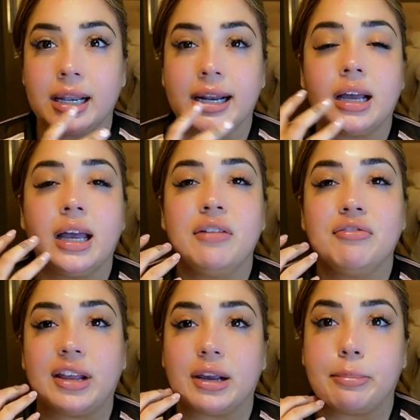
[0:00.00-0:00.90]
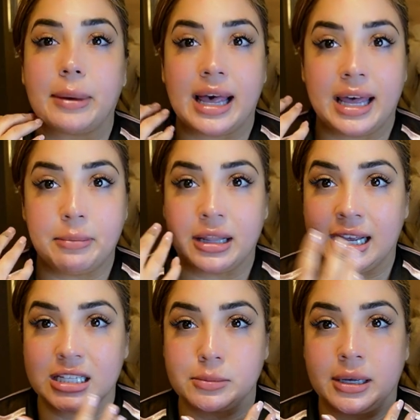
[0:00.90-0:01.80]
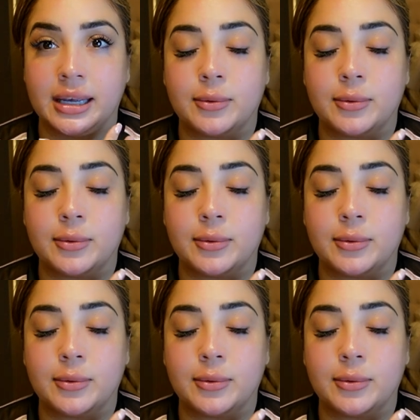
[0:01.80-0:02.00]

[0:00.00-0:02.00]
Like, I have like bad melasma.